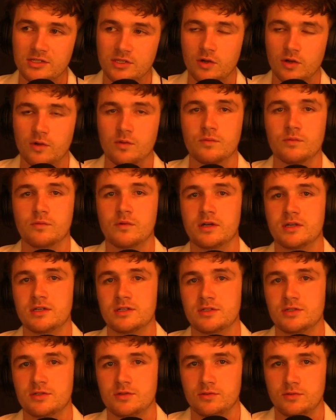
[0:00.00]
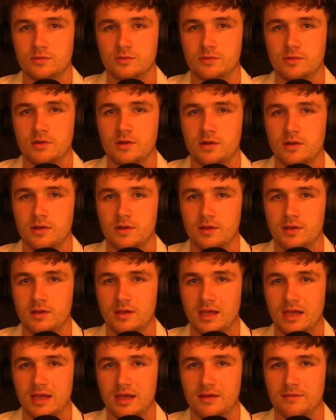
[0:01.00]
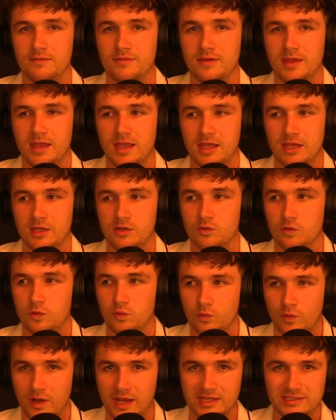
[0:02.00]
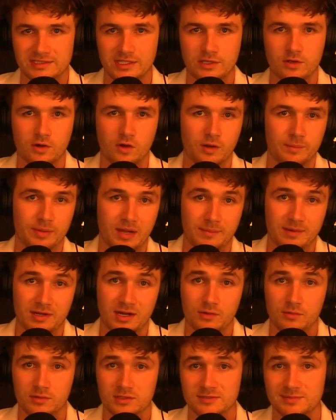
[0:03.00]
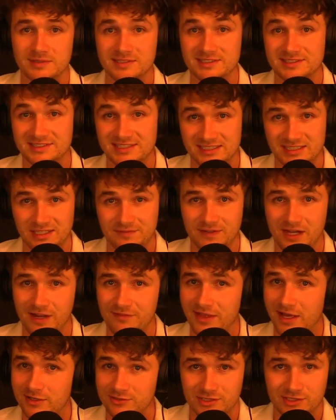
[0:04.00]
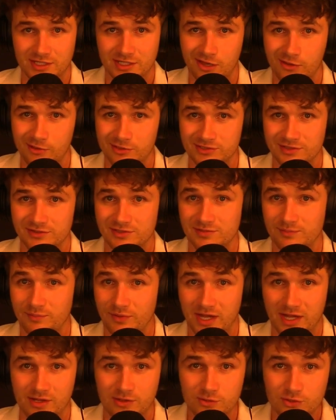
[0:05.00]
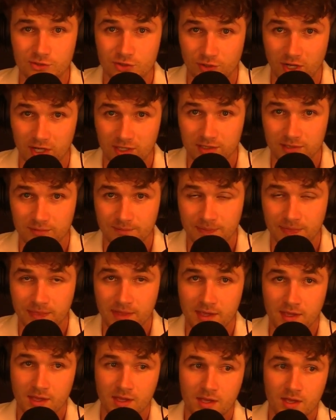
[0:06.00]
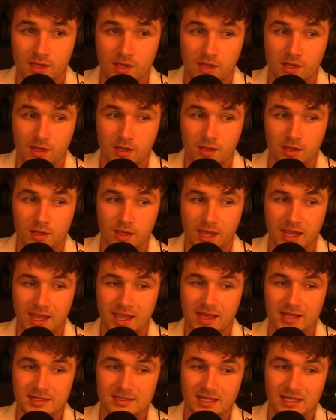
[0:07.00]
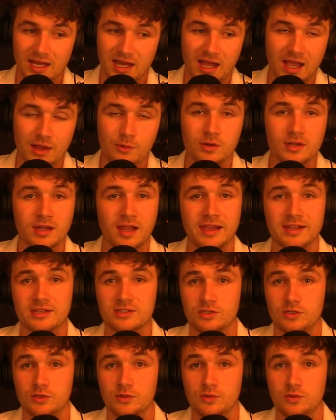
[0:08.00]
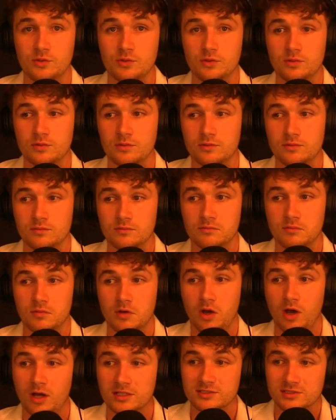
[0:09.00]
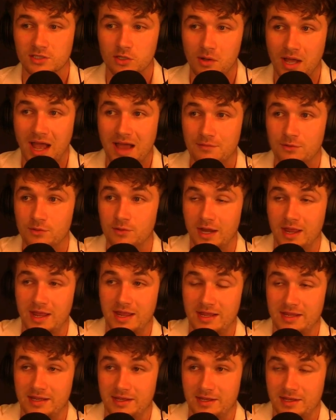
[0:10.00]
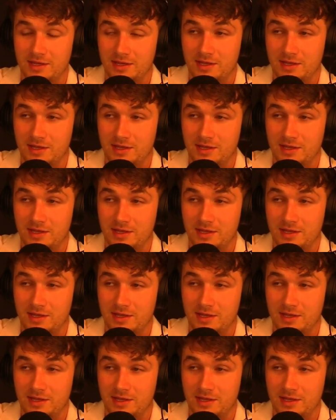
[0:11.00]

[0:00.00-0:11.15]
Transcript: don't want to have a crazy car payment. I don't want to spend $65,000 on this brand new truck. And I would like to also have a